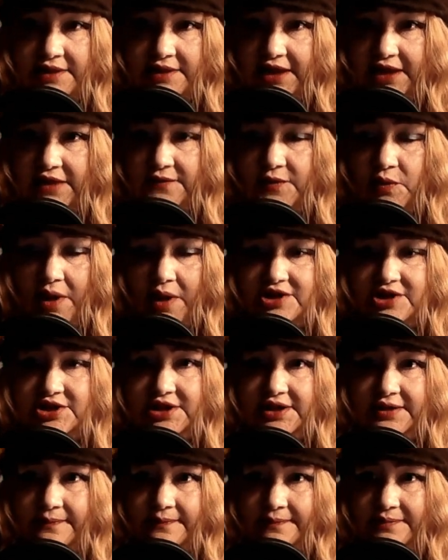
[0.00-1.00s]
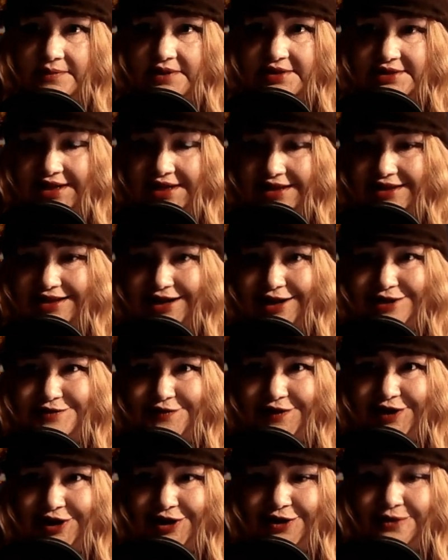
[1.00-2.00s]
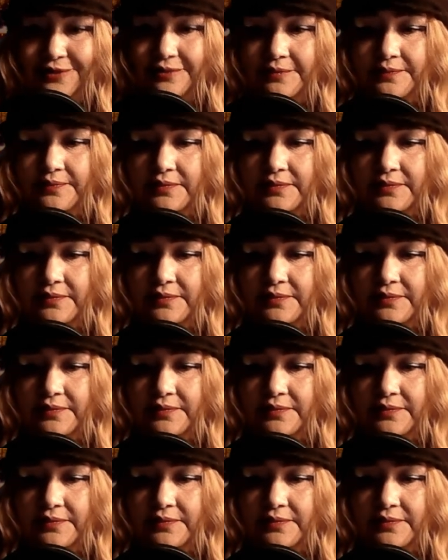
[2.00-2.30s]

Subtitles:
Thank you for watching. See you in the next video.